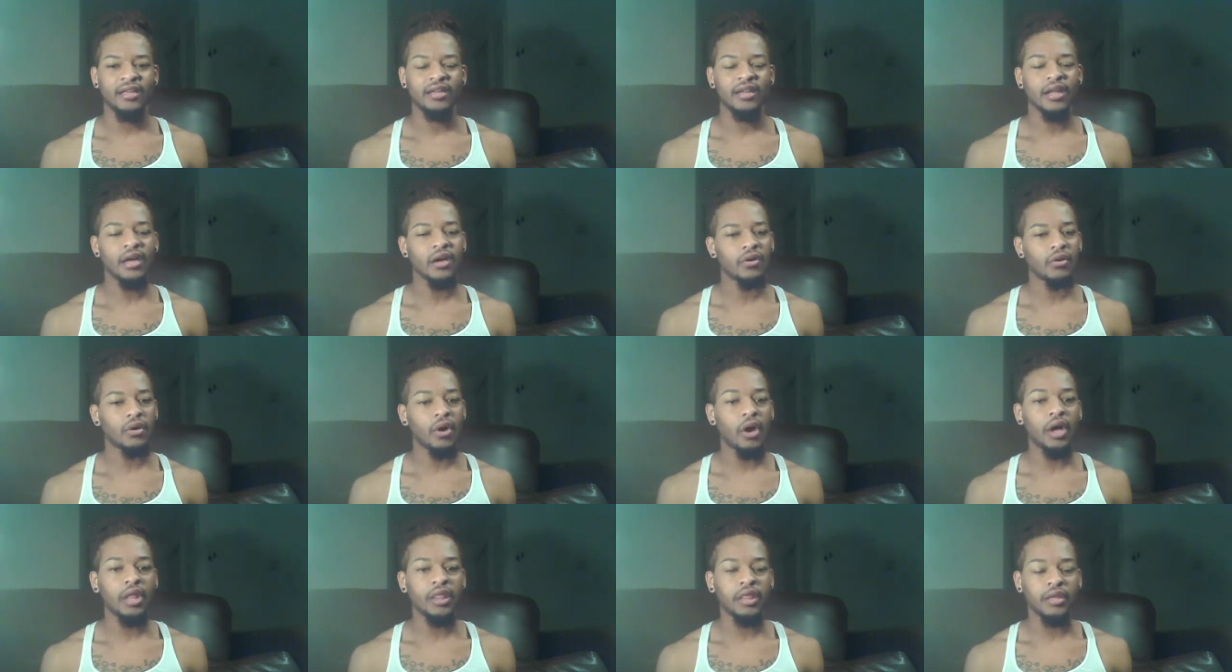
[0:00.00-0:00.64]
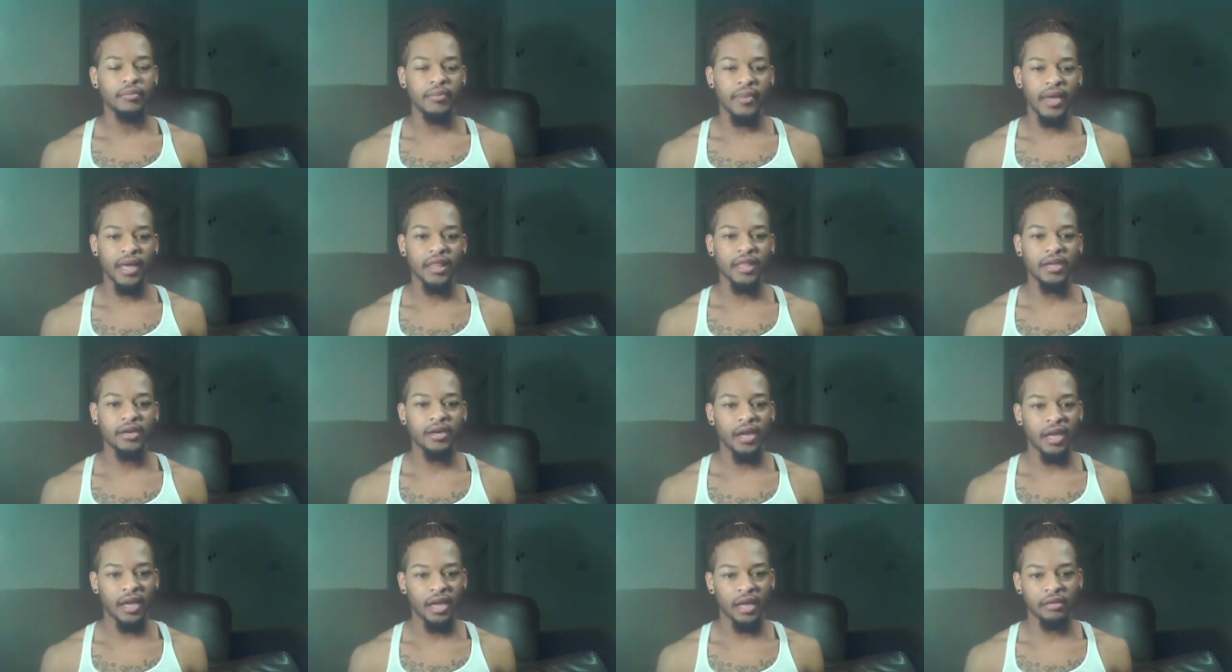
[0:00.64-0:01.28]
No, call them by
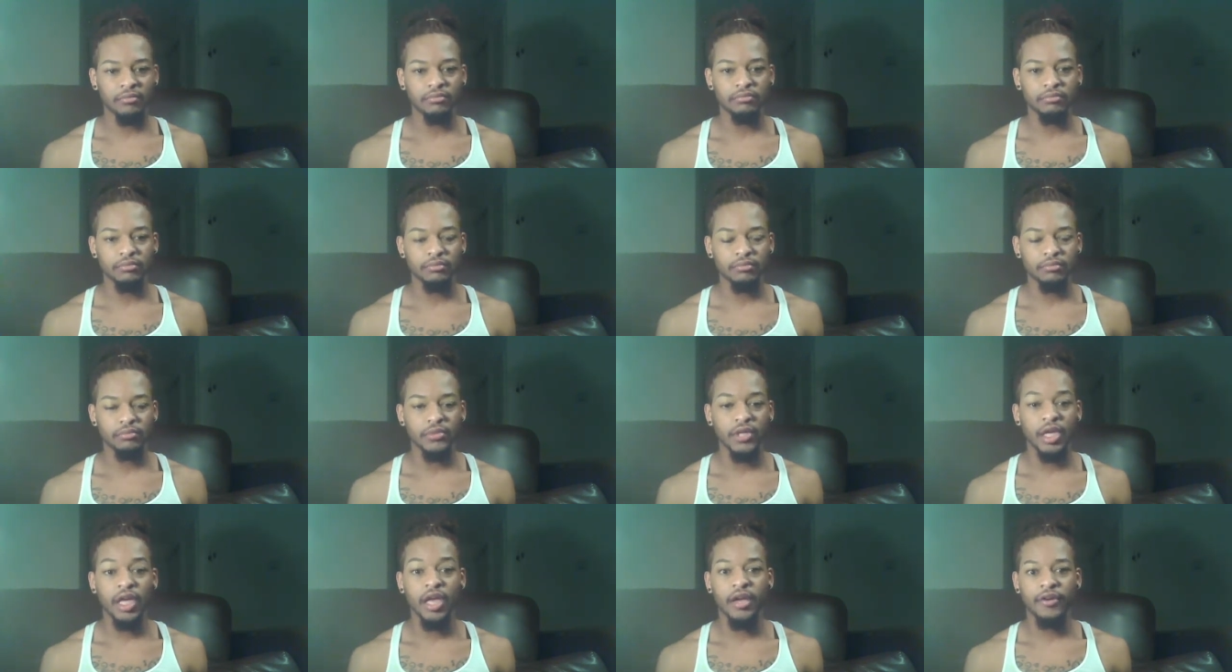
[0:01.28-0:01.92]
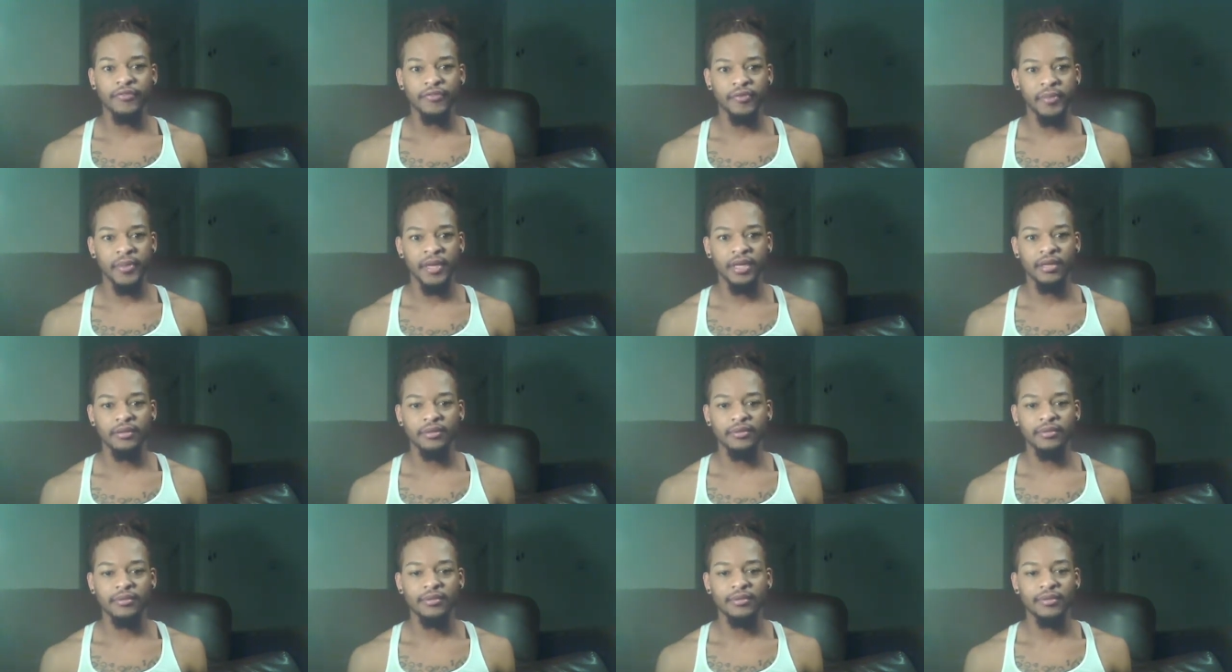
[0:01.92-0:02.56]
their name.
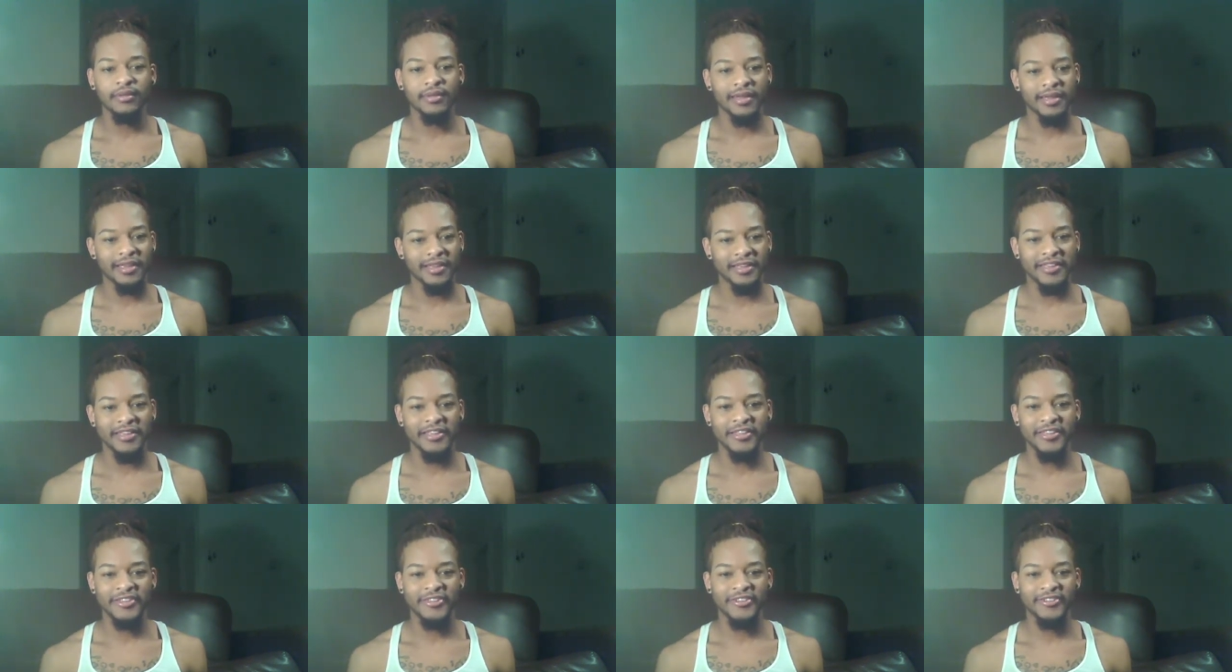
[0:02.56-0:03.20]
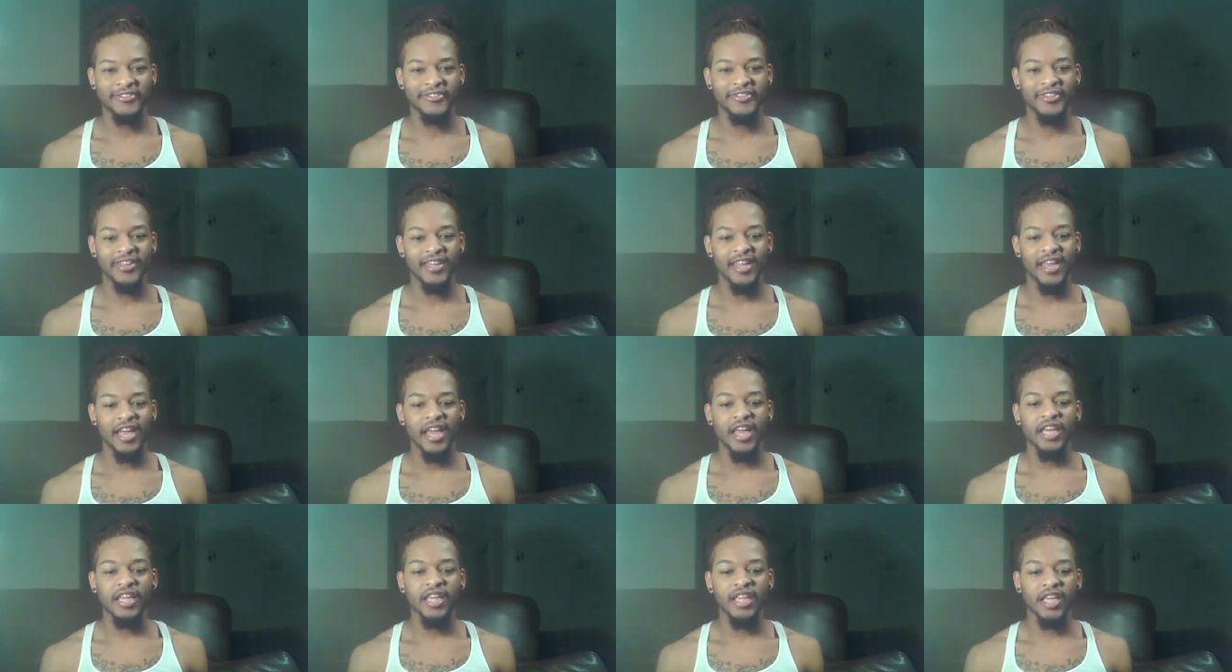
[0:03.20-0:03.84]
Government, thank you.
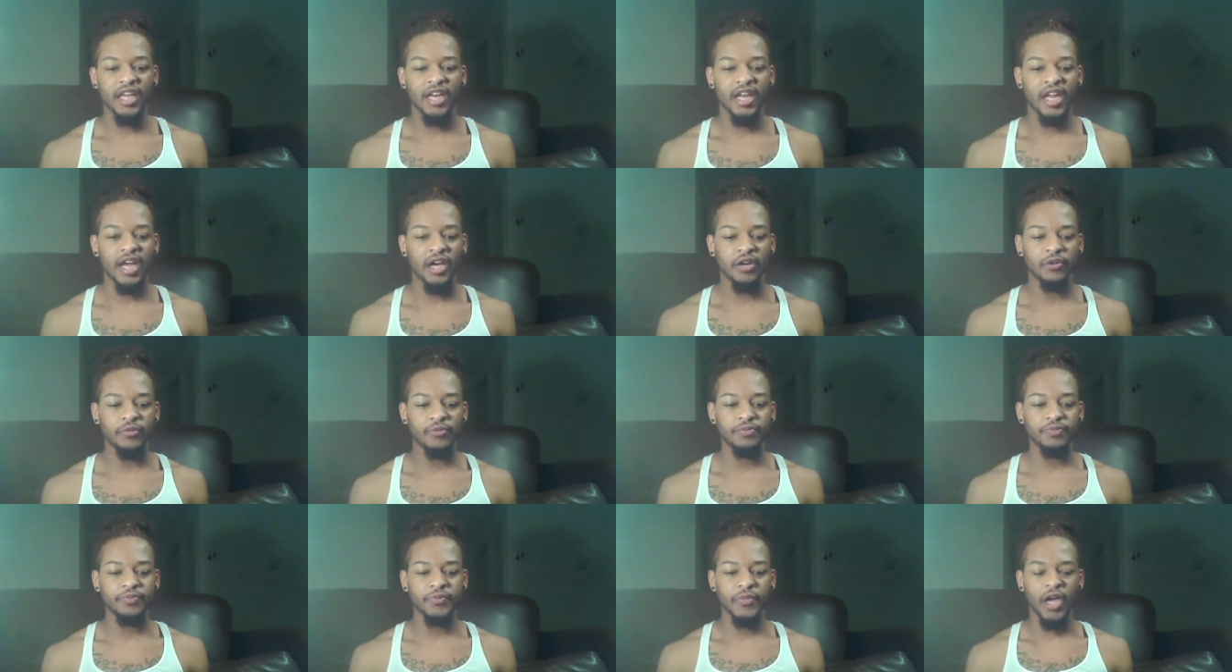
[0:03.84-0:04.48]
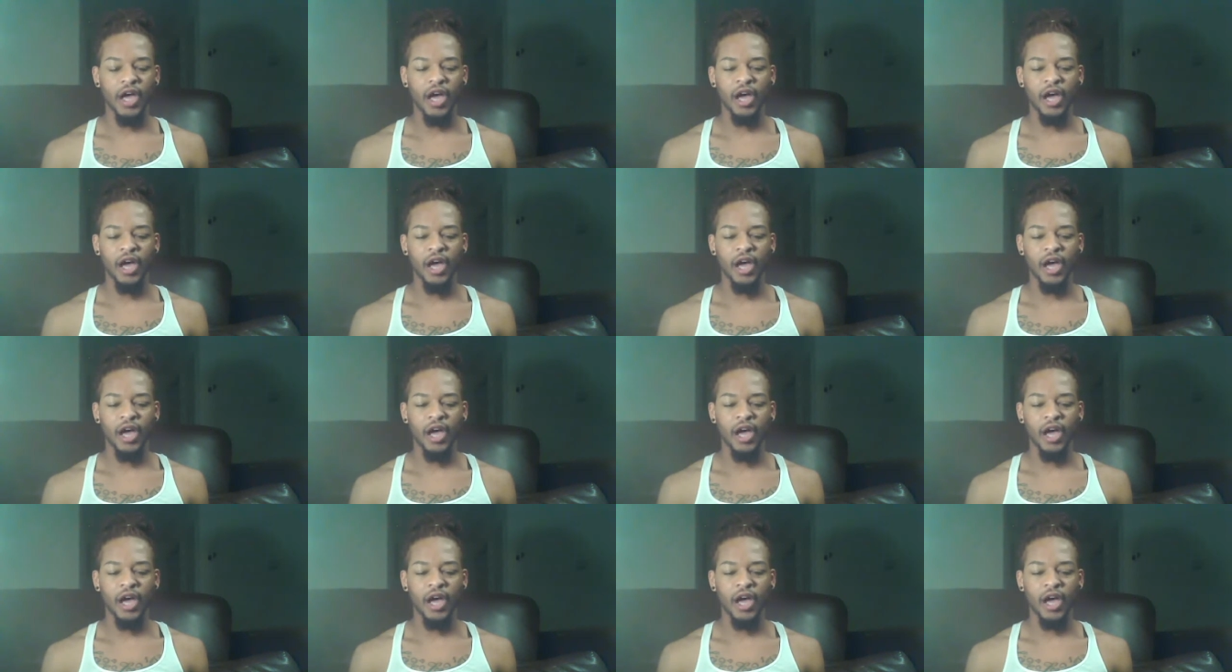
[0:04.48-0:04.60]
You know,